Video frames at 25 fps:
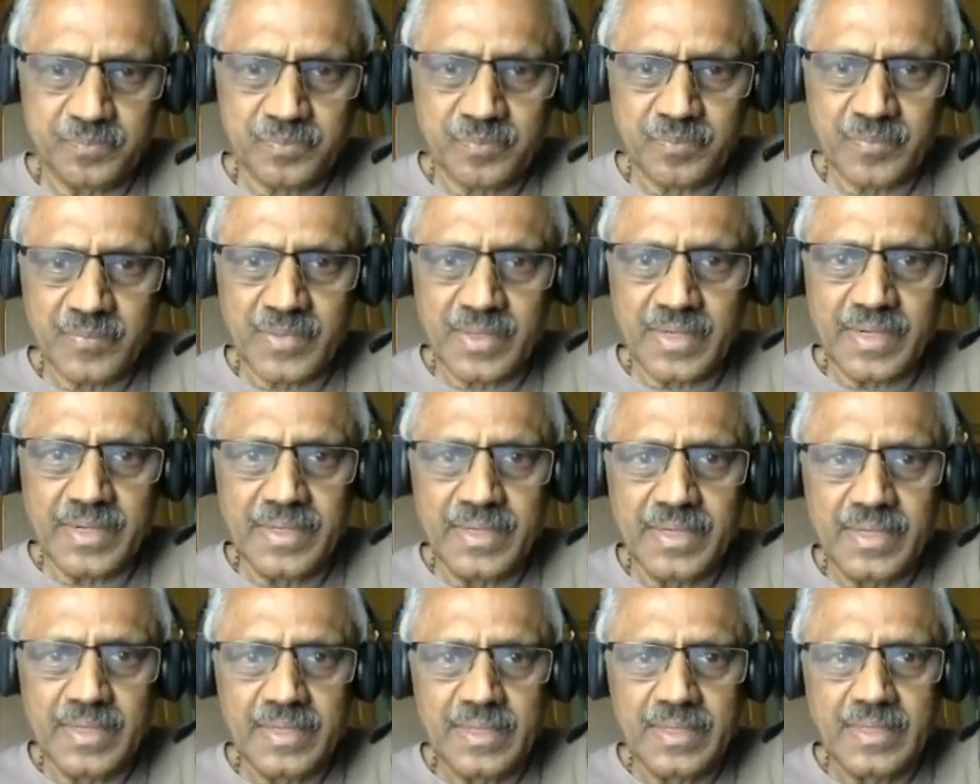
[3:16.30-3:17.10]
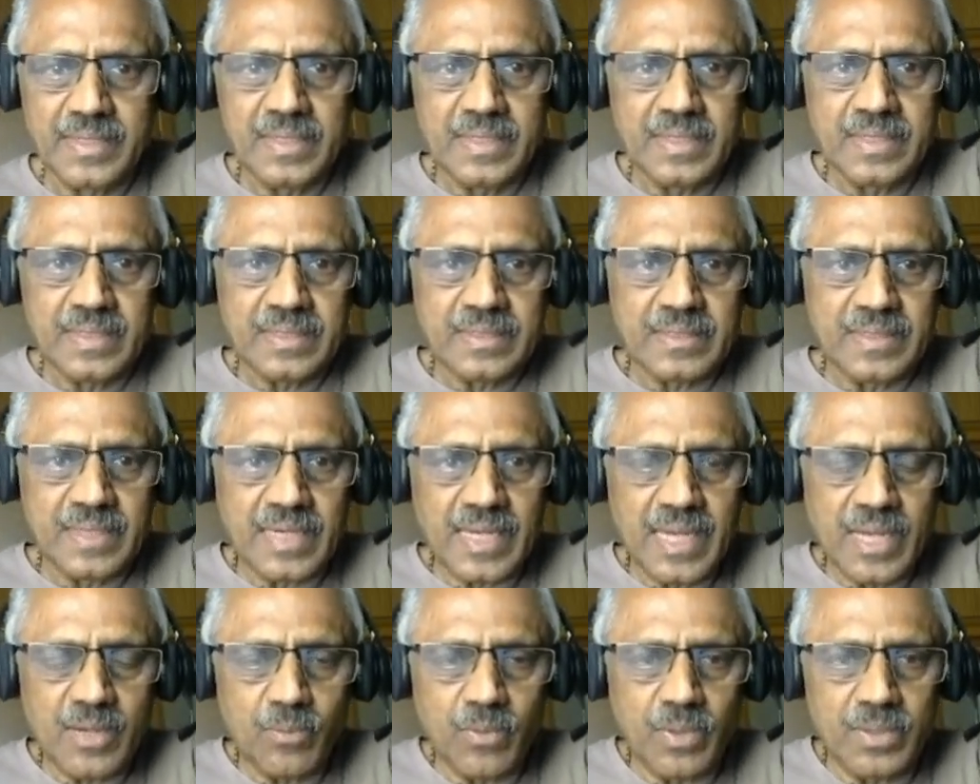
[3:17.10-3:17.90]
right? Then
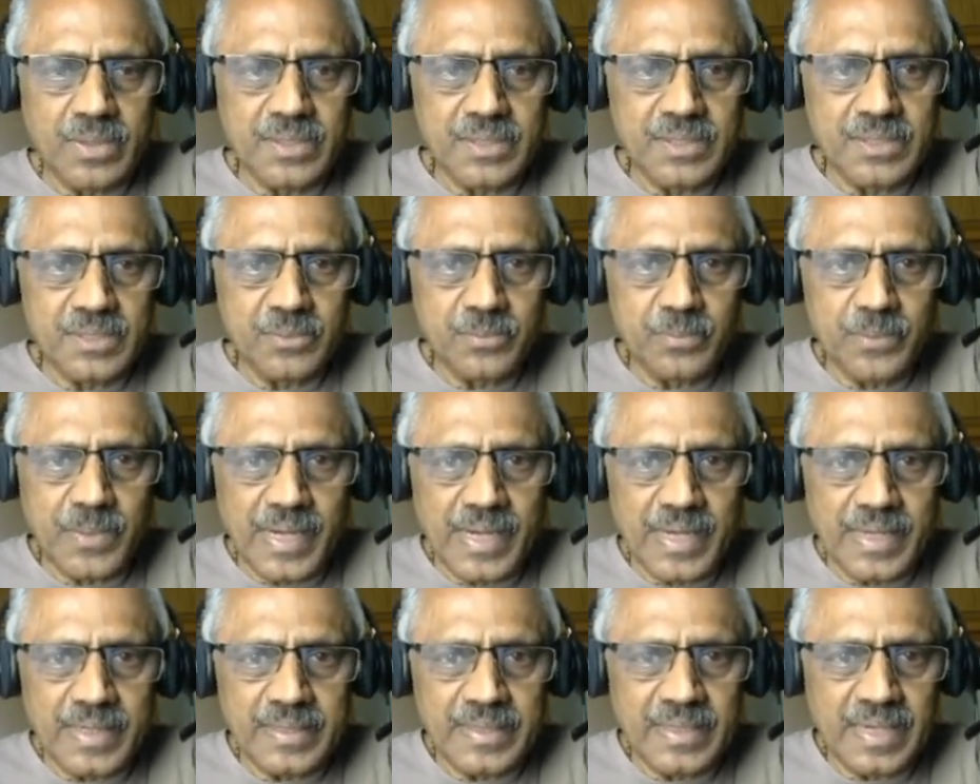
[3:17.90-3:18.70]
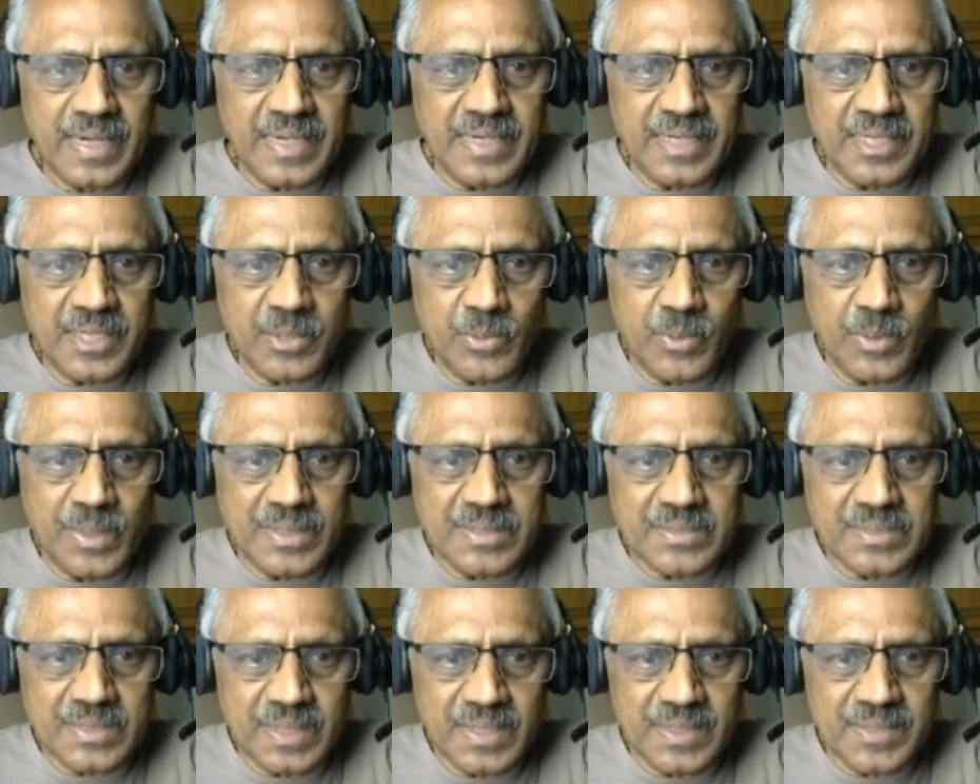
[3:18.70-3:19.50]
I want to define an
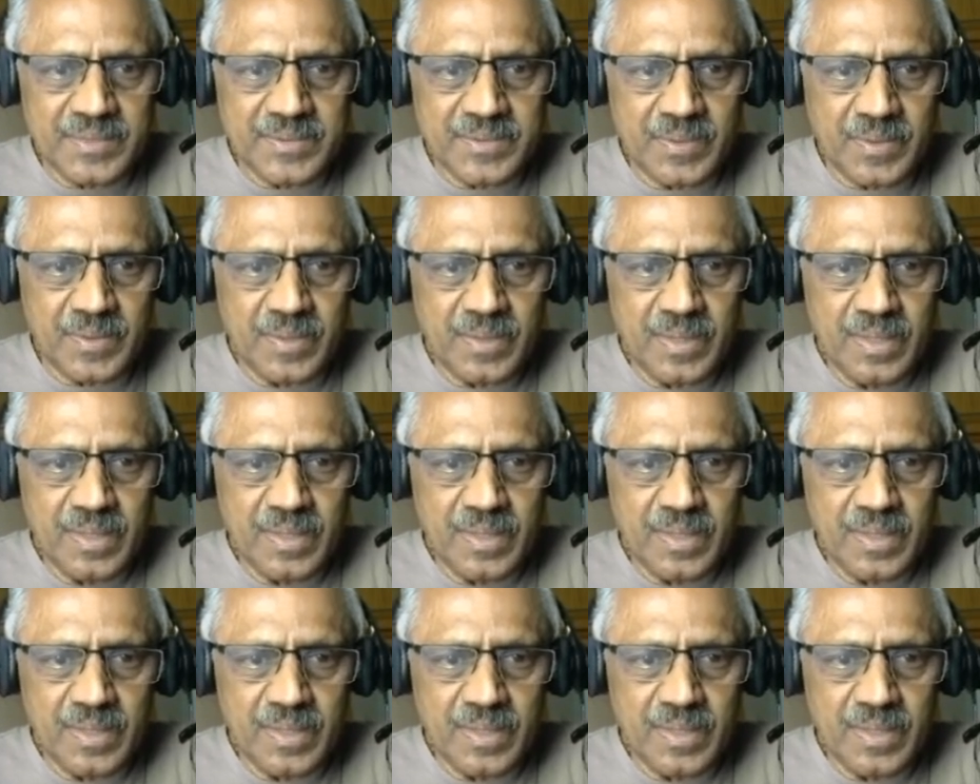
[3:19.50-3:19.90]
equivalence relation.